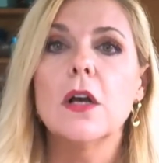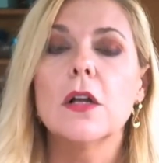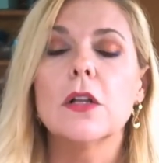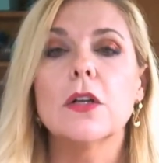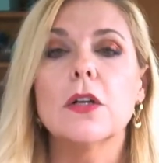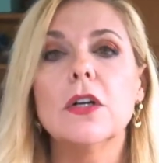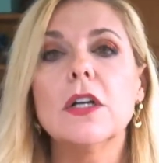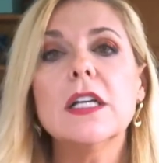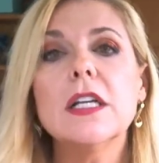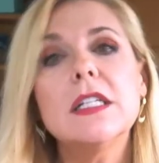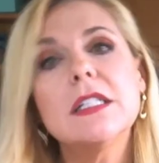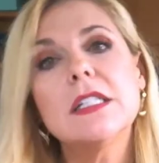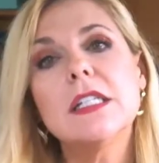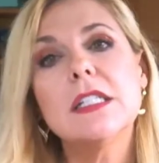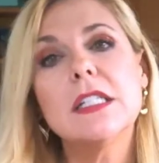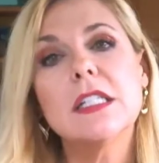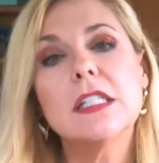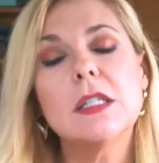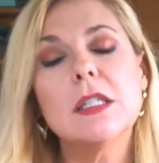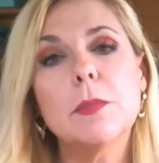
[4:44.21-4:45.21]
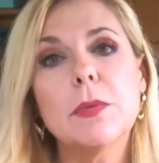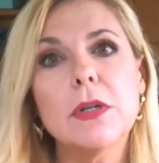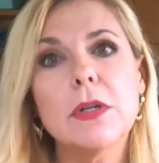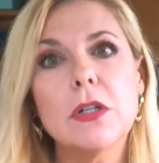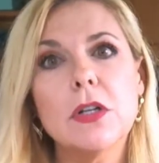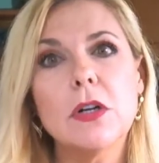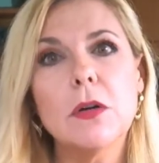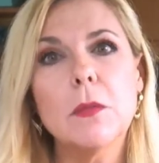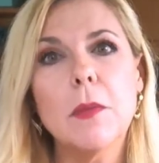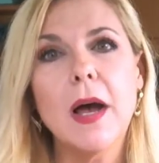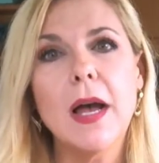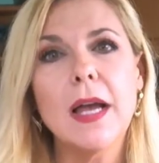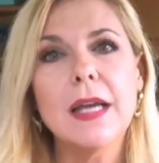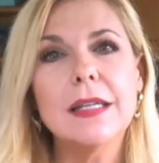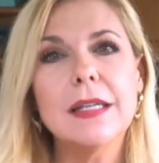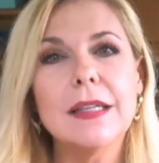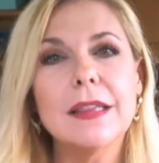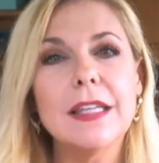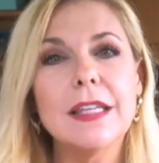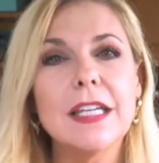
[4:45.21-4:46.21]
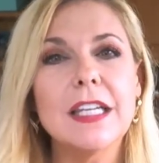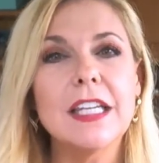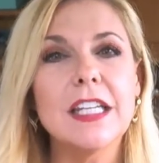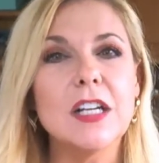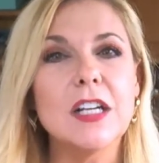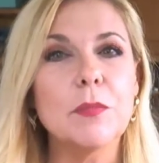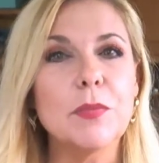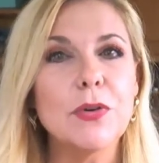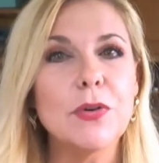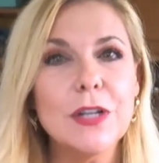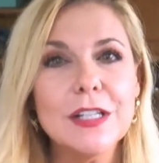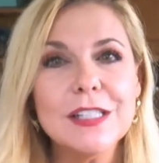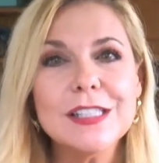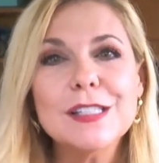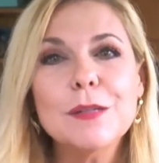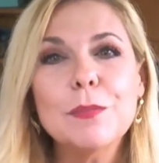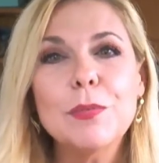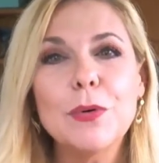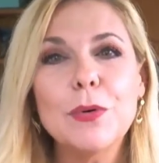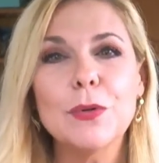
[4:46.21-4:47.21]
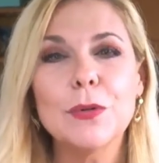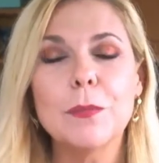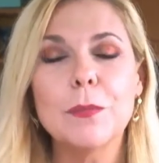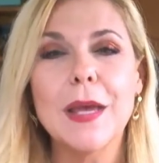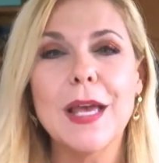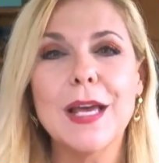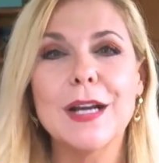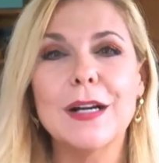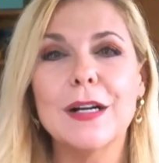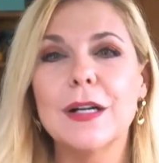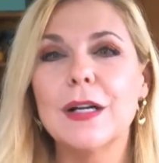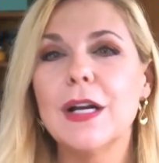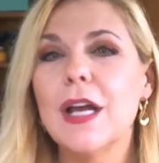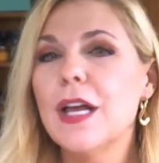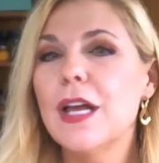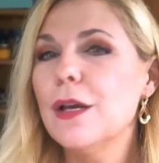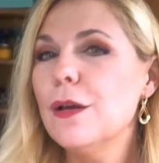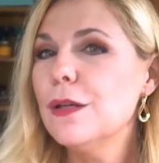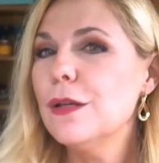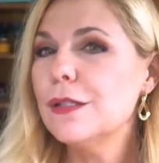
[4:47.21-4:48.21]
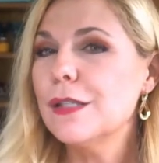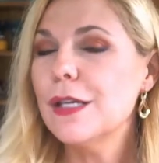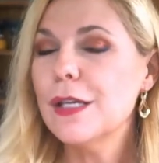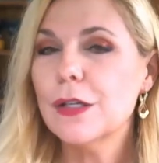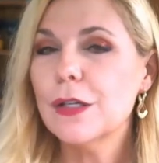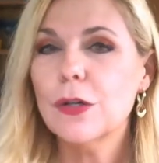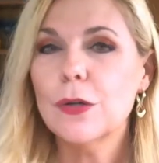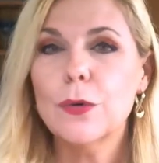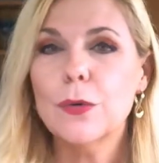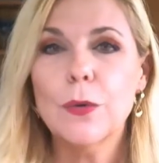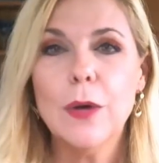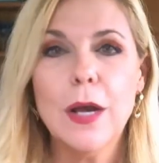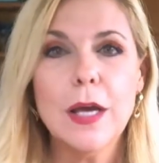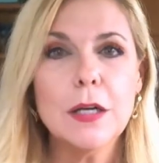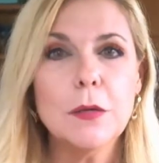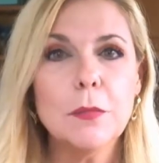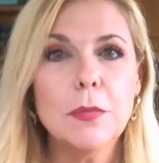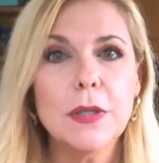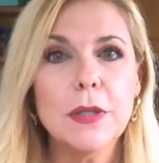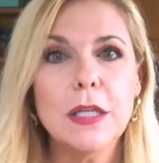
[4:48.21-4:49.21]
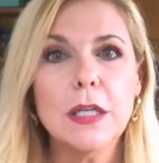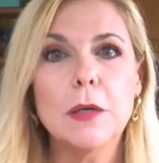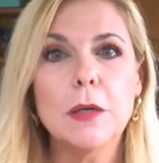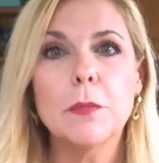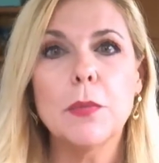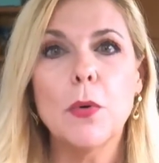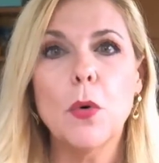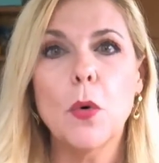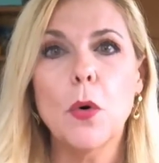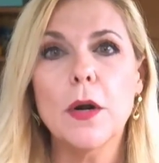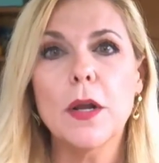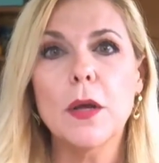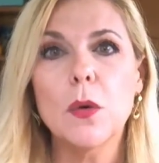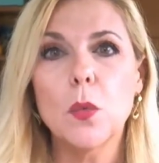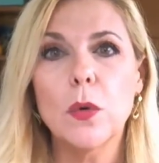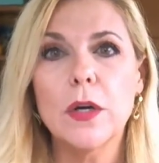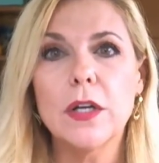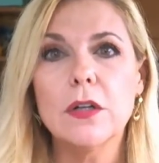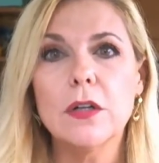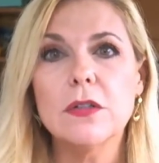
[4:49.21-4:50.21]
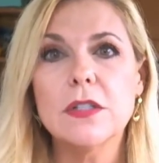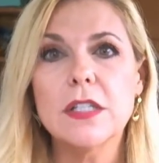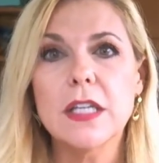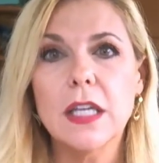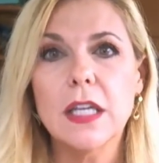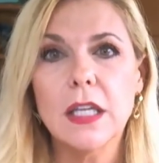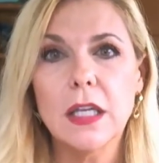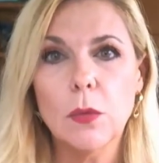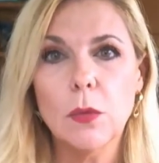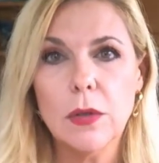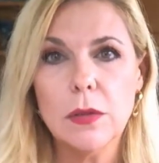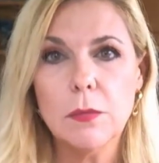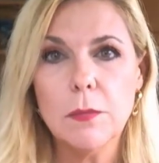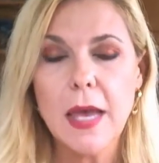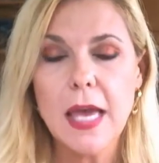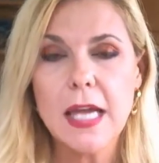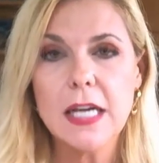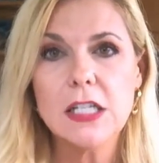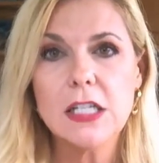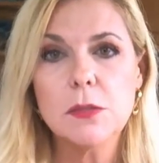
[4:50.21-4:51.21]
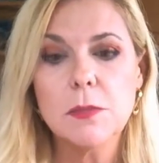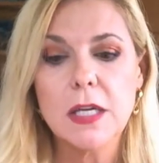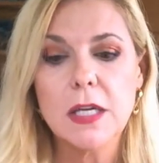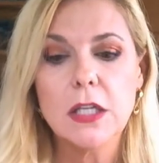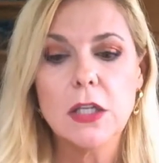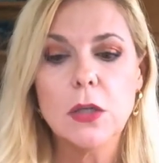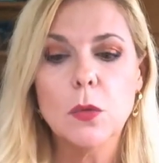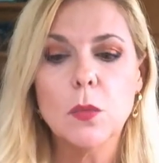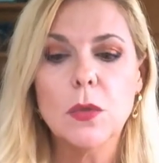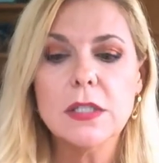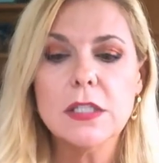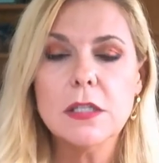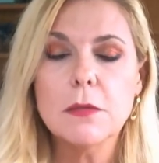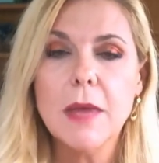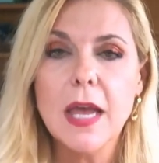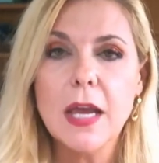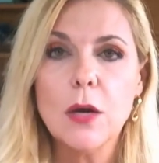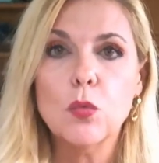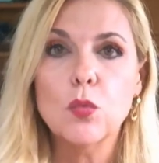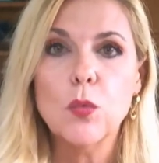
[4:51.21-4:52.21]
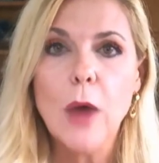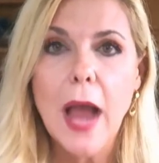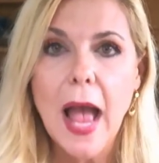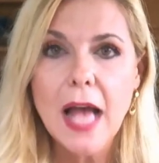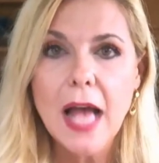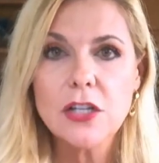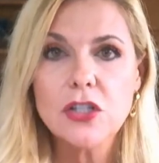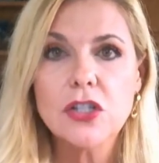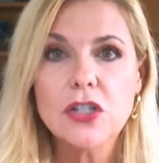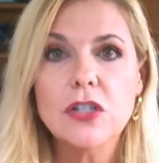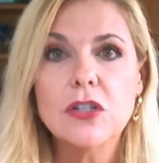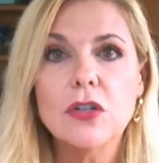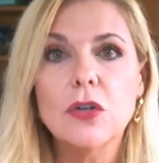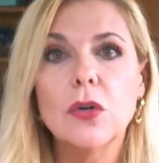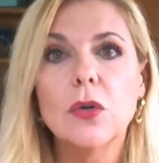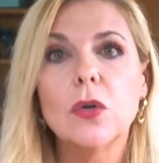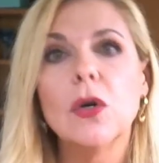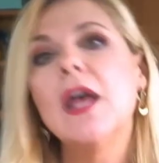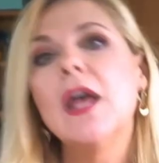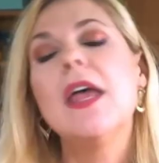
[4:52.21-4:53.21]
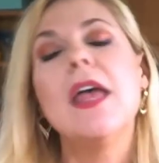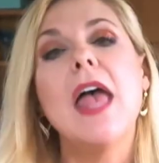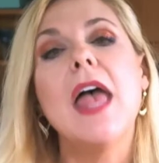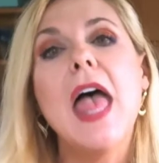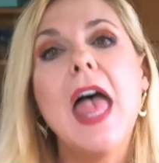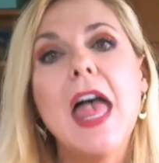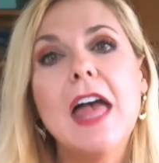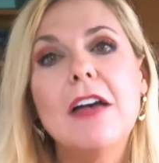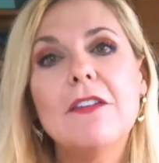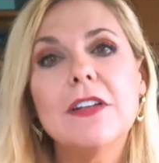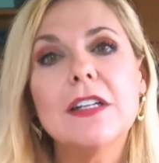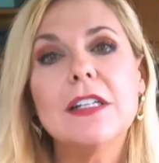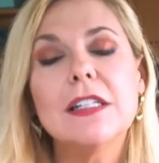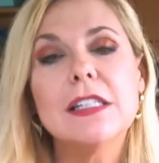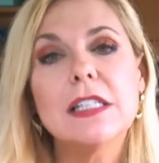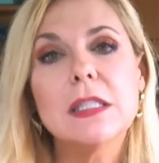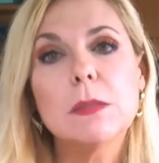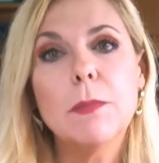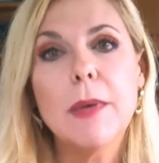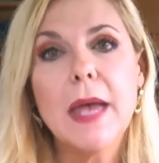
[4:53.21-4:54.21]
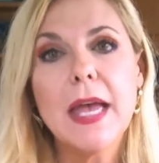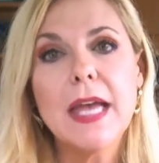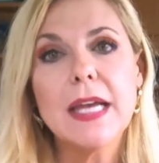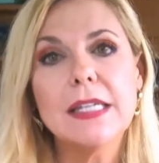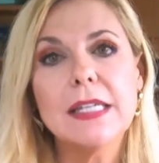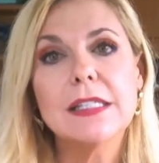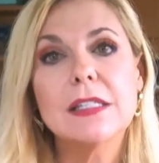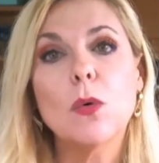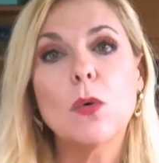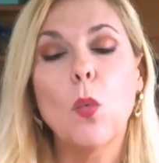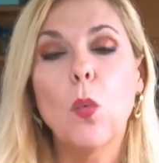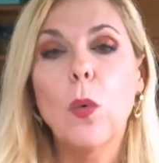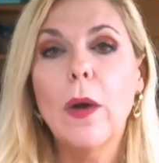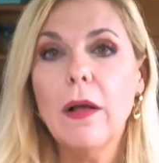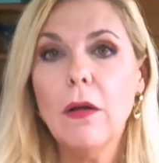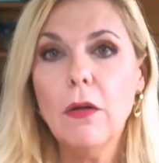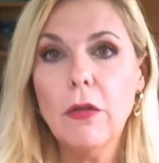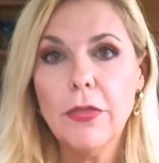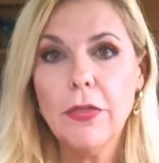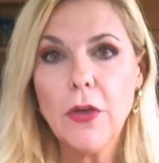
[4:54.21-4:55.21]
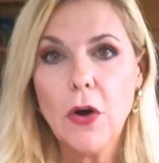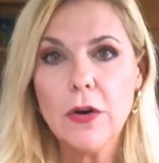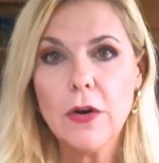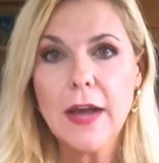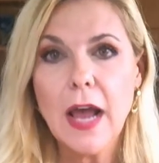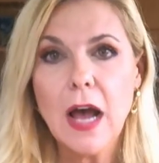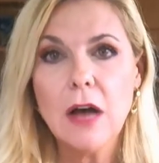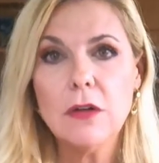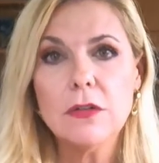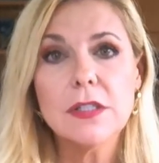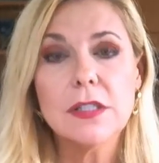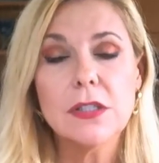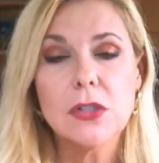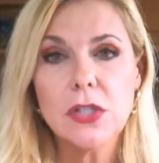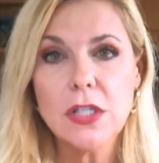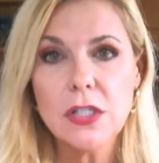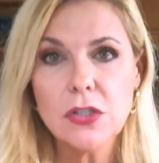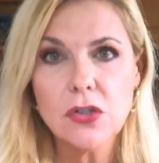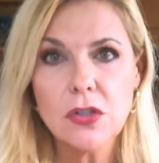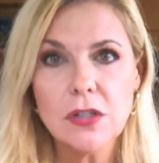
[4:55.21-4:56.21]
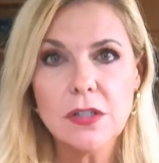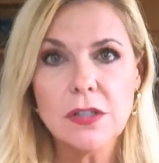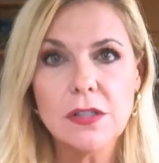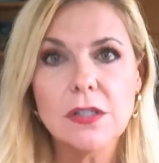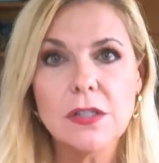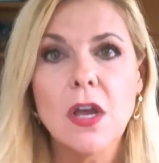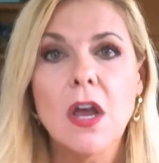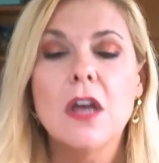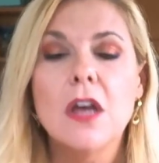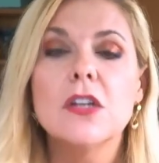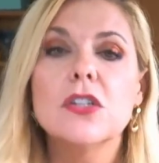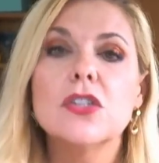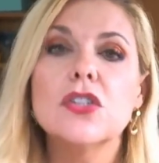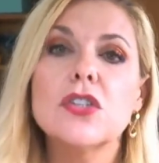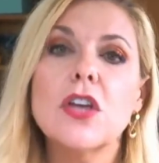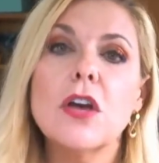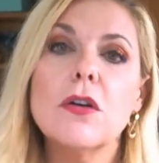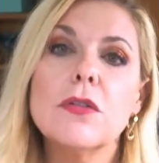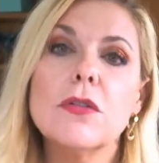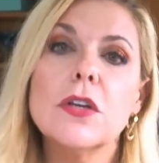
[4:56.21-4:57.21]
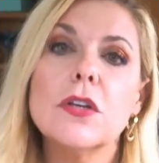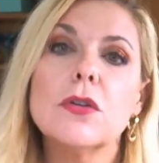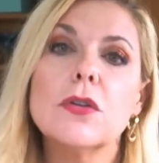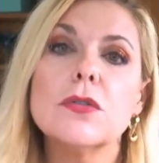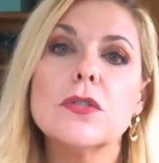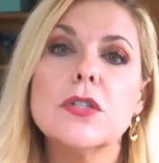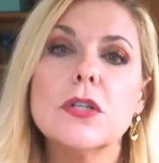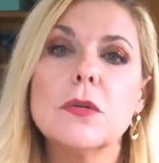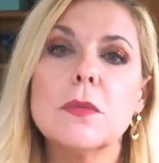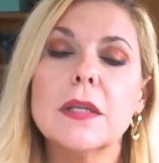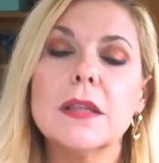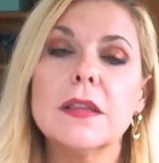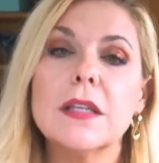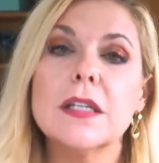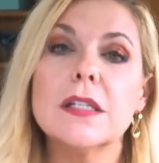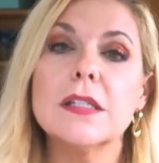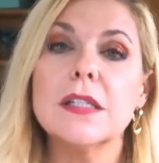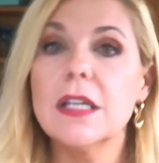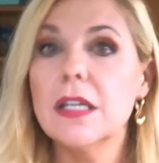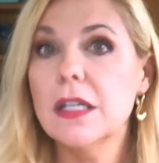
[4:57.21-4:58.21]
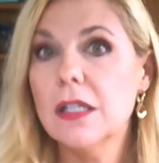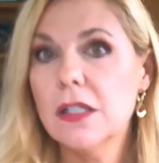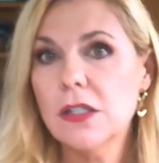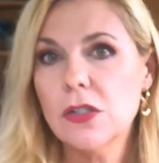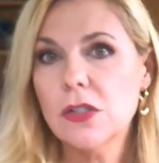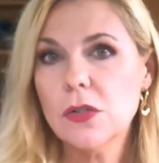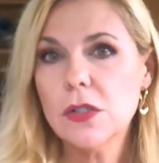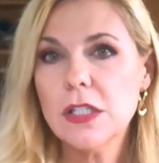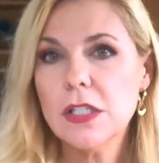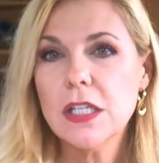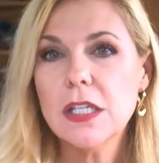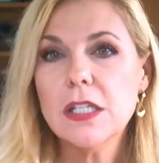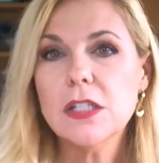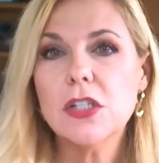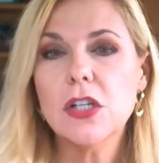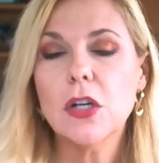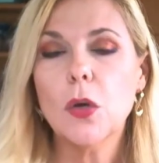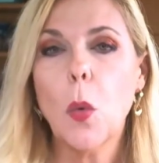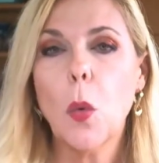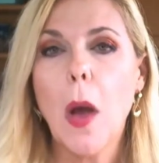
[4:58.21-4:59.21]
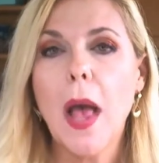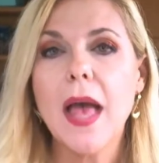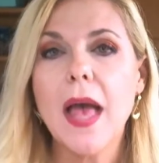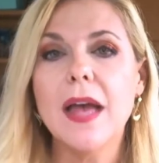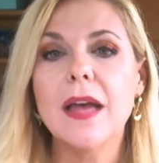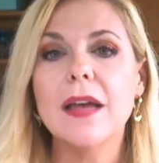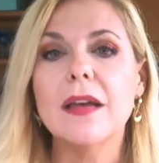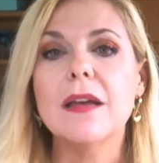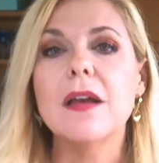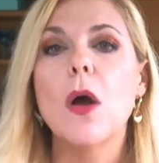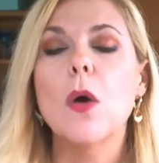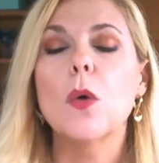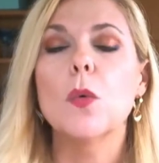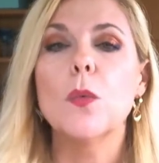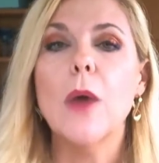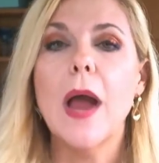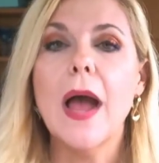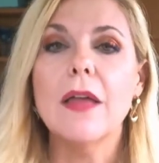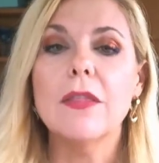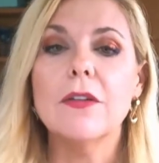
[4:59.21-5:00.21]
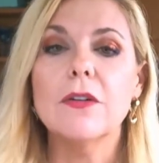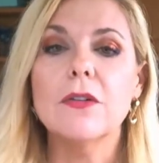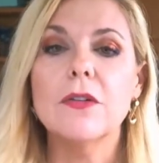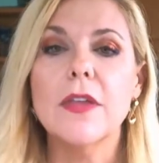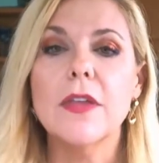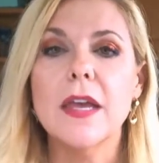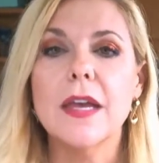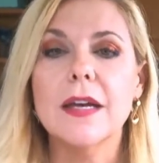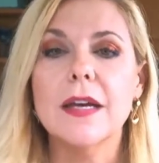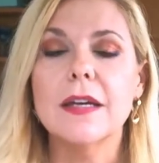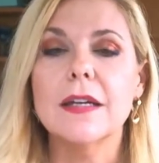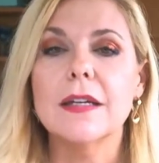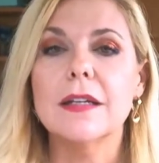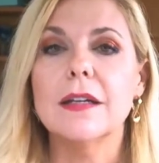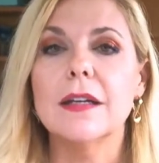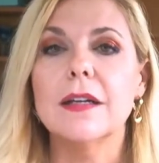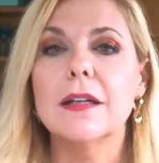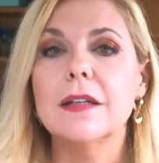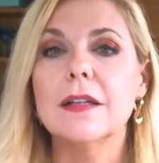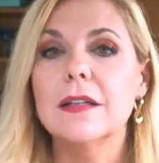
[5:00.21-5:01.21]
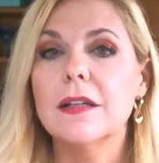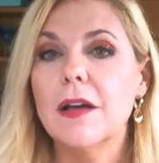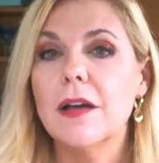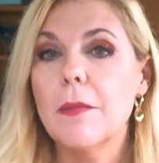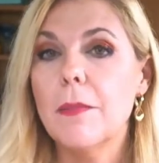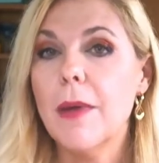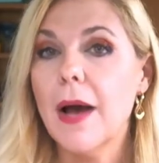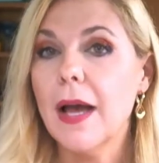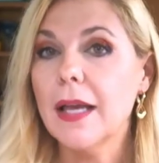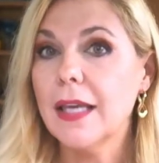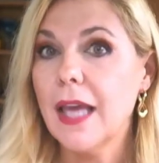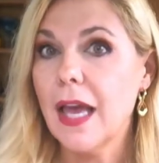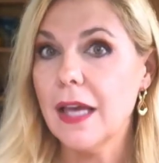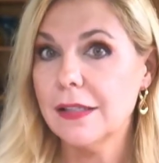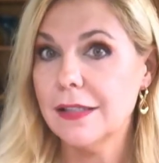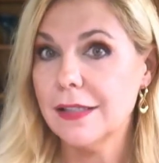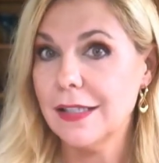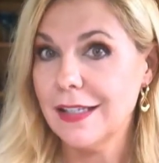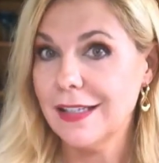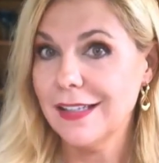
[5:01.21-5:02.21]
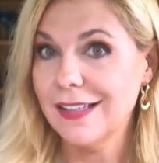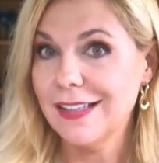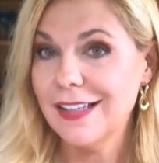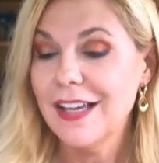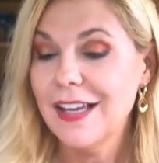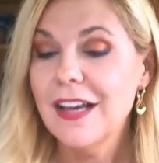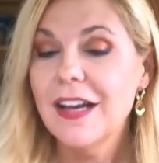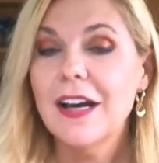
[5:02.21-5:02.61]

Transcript: Learning to discipline your mind and think in a principled manner is incredibly important when you're dealing with management. You want to make rational, evidence-based, well thought out decisions so that you're doing things in a strategic way rather than by guessing.